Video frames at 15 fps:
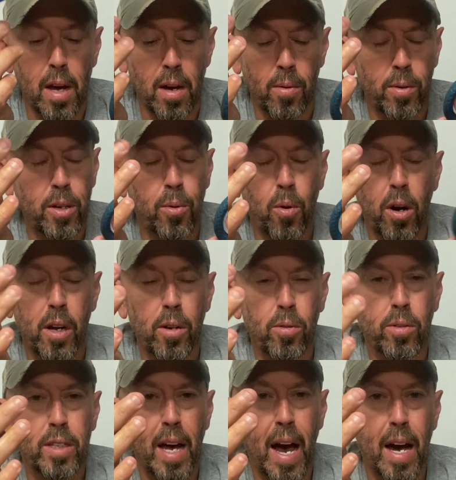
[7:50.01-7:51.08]
when you're working on
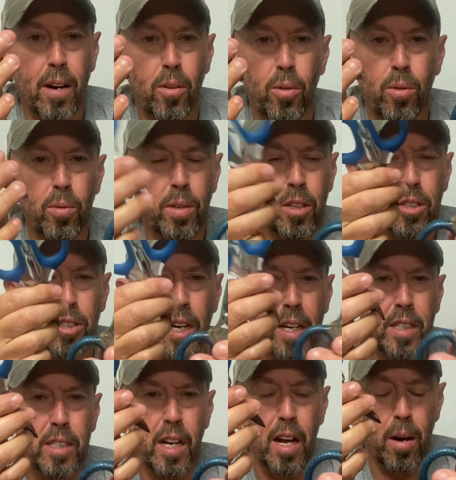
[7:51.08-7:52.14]
tackle, when you're
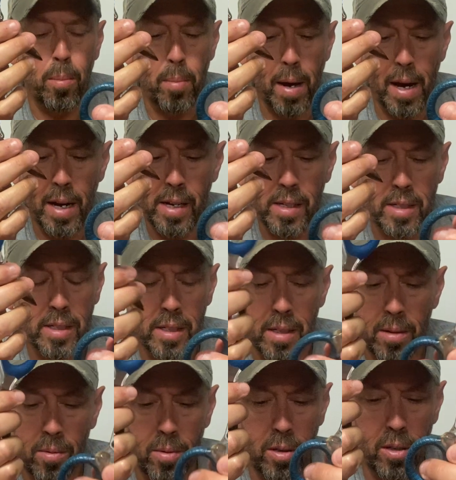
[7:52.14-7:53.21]
changing out baits,
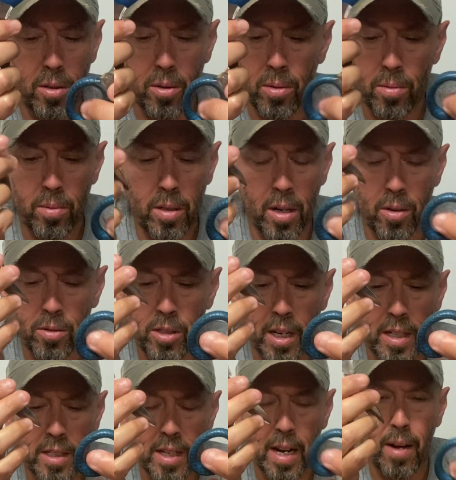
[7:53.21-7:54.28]
when you're
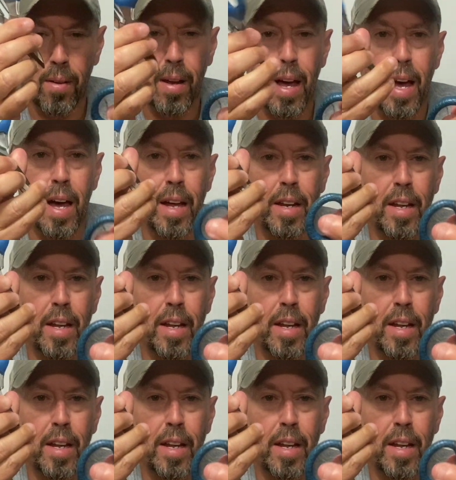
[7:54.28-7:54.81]
changing out line.